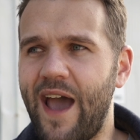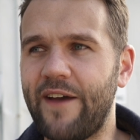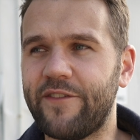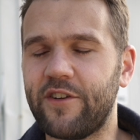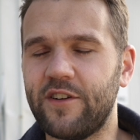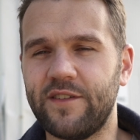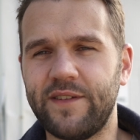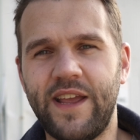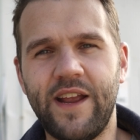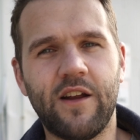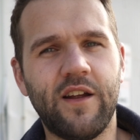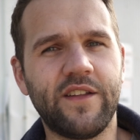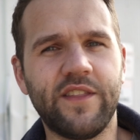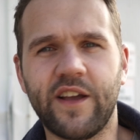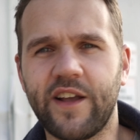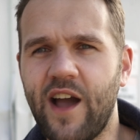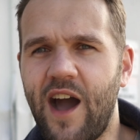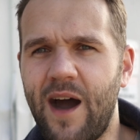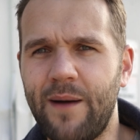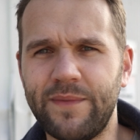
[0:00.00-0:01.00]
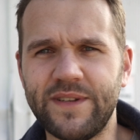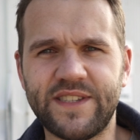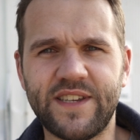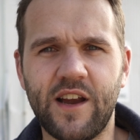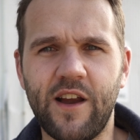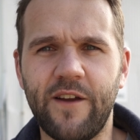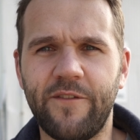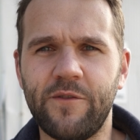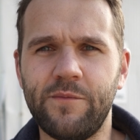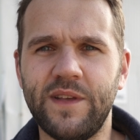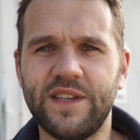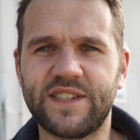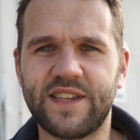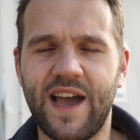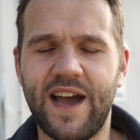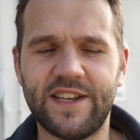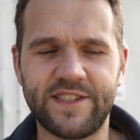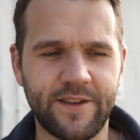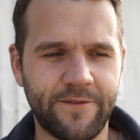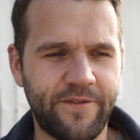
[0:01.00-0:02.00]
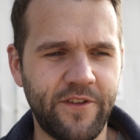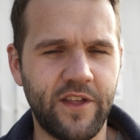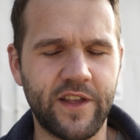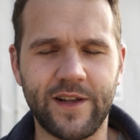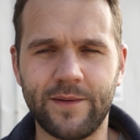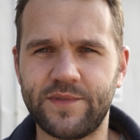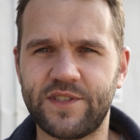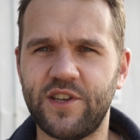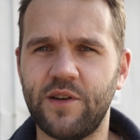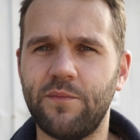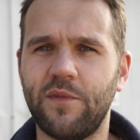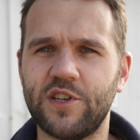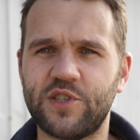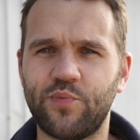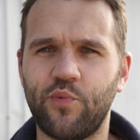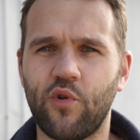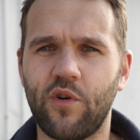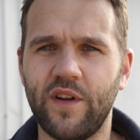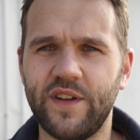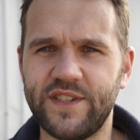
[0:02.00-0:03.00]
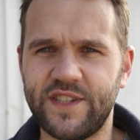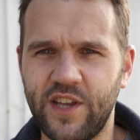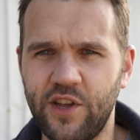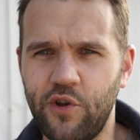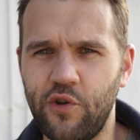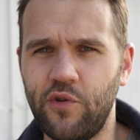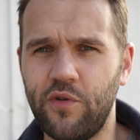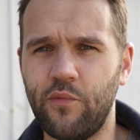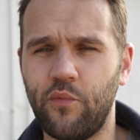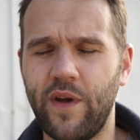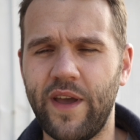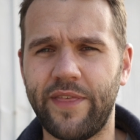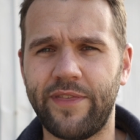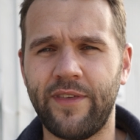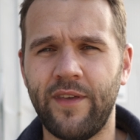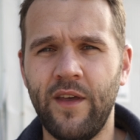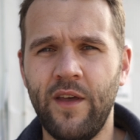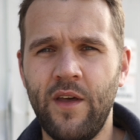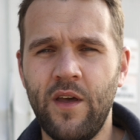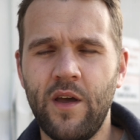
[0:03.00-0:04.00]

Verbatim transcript: after hearing the commentary from these guys, I feel like I'm so much more in tune with